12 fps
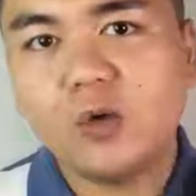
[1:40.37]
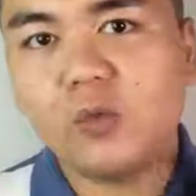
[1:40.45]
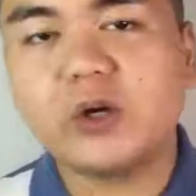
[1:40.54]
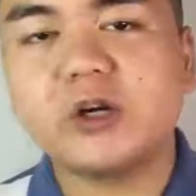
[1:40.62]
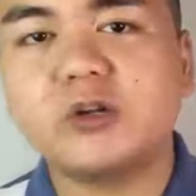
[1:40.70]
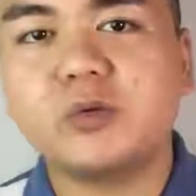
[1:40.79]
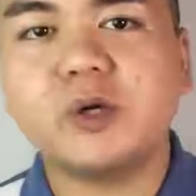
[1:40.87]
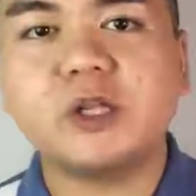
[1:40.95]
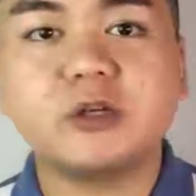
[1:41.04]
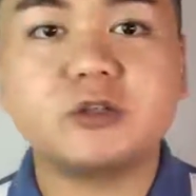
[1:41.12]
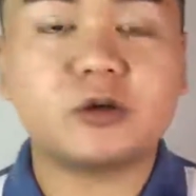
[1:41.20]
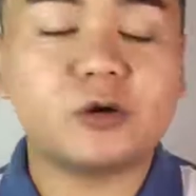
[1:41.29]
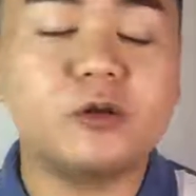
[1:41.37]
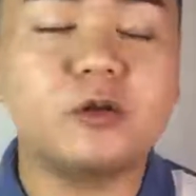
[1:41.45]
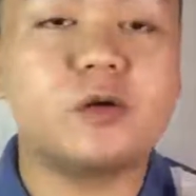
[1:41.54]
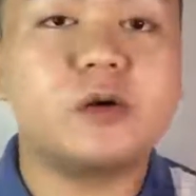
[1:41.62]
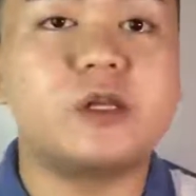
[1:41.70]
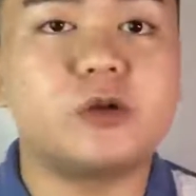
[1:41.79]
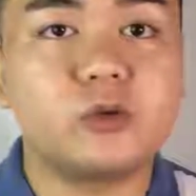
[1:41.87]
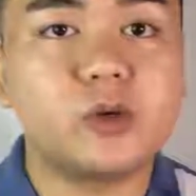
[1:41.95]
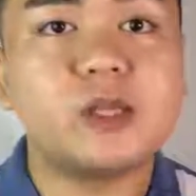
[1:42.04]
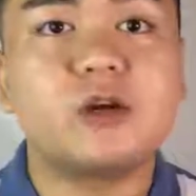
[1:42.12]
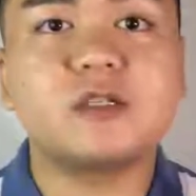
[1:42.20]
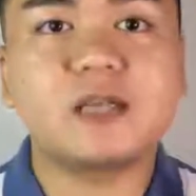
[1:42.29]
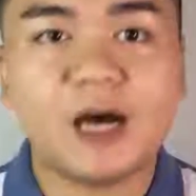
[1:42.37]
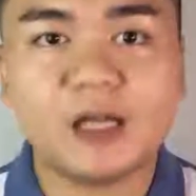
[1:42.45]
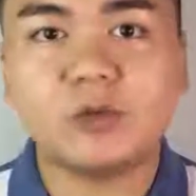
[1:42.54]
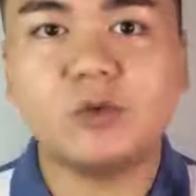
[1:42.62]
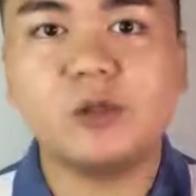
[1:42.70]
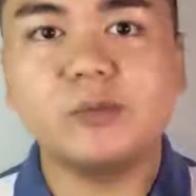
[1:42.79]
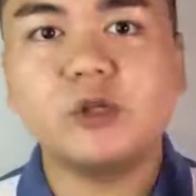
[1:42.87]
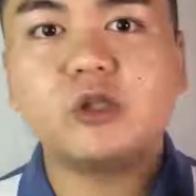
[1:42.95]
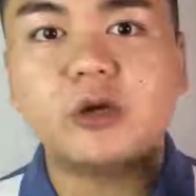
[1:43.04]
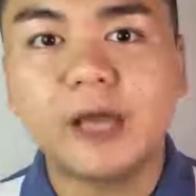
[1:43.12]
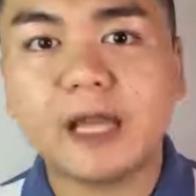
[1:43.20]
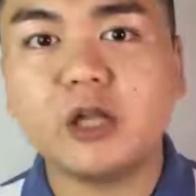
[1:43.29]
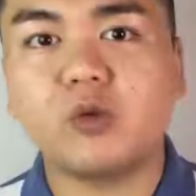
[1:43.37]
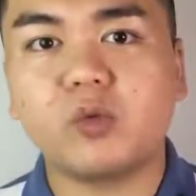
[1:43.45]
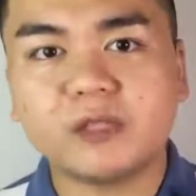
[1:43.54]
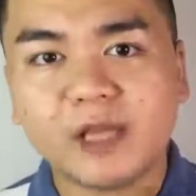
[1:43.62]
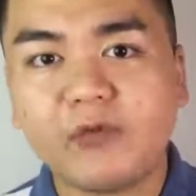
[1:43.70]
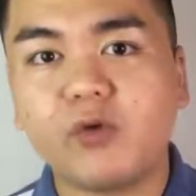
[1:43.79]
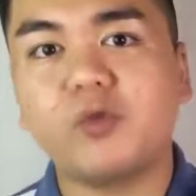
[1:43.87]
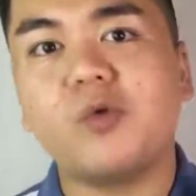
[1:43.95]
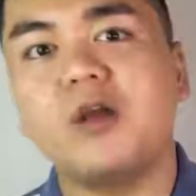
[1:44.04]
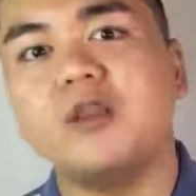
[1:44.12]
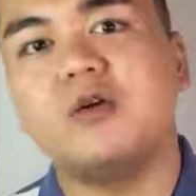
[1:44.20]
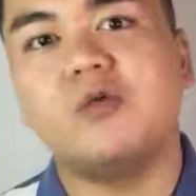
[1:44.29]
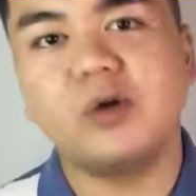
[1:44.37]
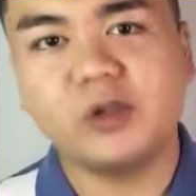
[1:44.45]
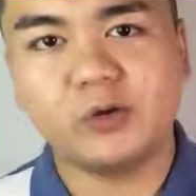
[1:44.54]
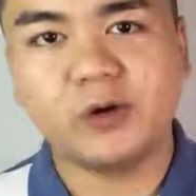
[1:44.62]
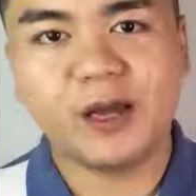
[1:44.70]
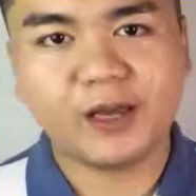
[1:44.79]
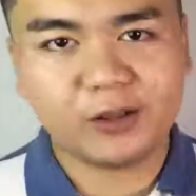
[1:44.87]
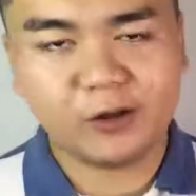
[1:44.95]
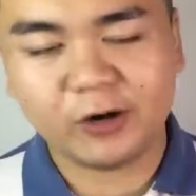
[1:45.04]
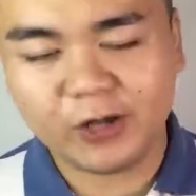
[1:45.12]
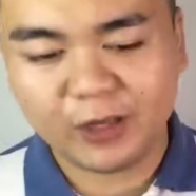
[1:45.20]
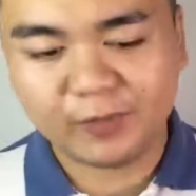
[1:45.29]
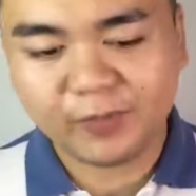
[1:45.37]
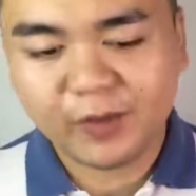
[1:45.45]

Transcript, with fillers: whether the weather is cold or whether the weather is hot, we'll be together, whatever weather, whether you like it or not.